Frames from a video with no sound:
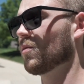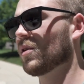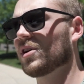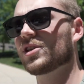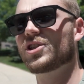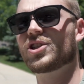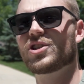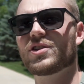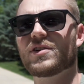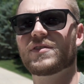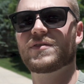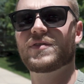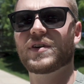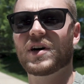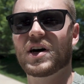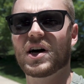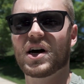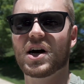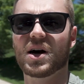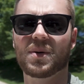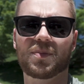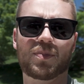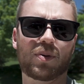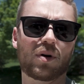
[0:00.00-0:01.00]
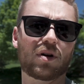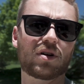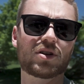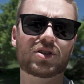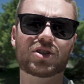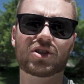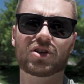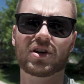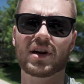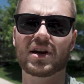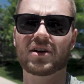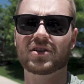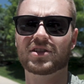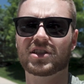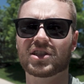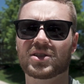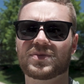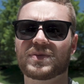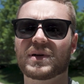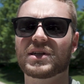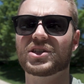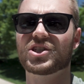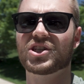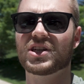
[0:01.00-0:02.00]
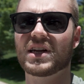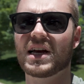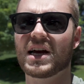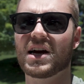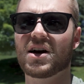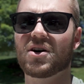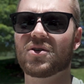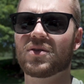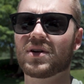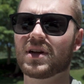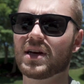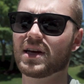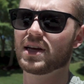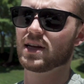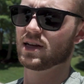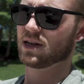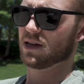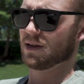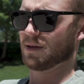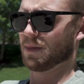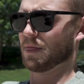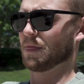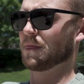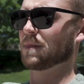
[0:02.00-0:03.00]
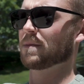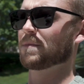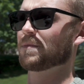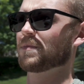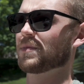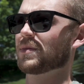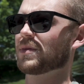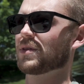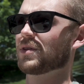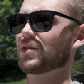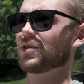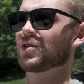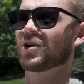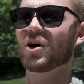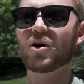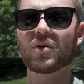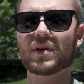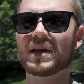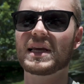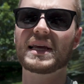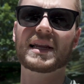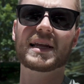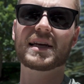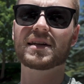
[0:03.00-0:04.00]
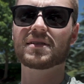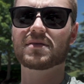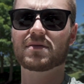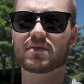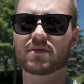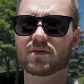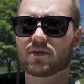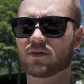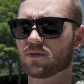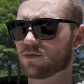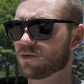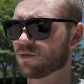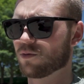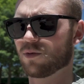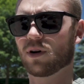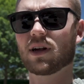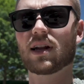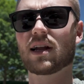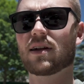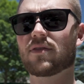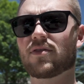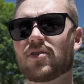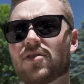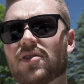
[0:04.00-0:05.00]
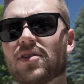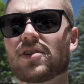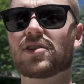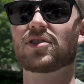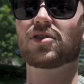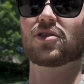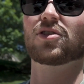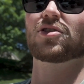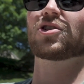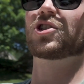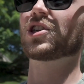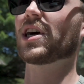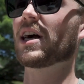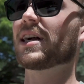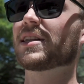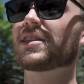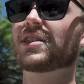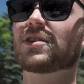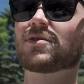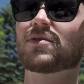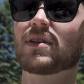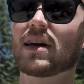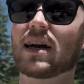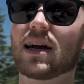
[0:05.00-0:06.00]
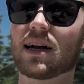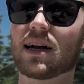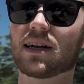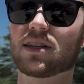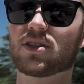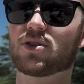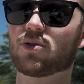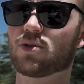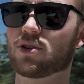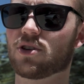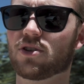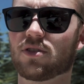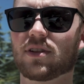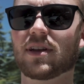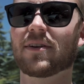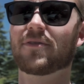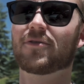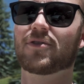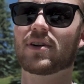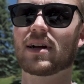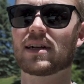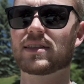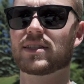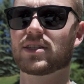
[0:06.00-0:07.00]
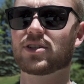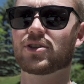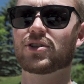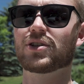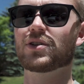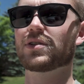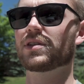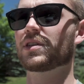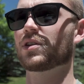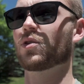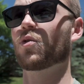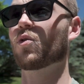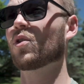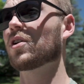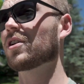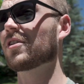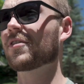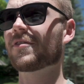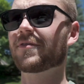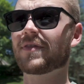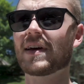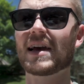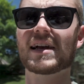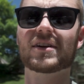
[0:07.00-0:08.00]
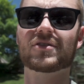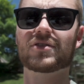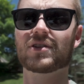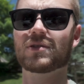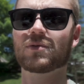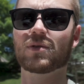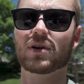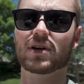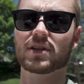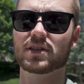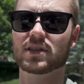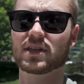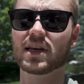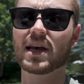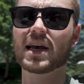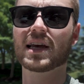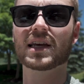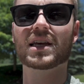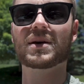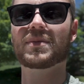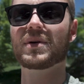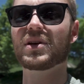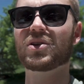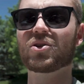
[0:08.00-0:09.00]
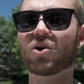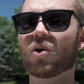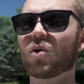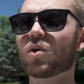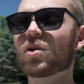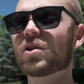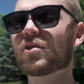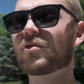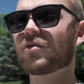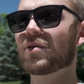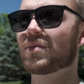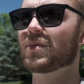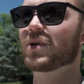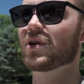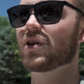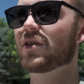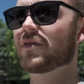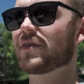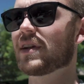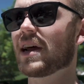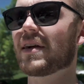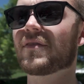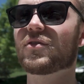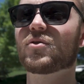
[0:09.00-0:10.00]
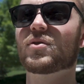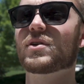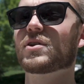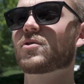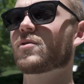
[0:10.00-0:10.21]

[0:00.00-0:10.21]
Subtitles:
once you've pulled your air suspension out, you don't need it, whatever. Your Johnson rods or your lift rods that you're using or your factory ones can be totally removed. Everyone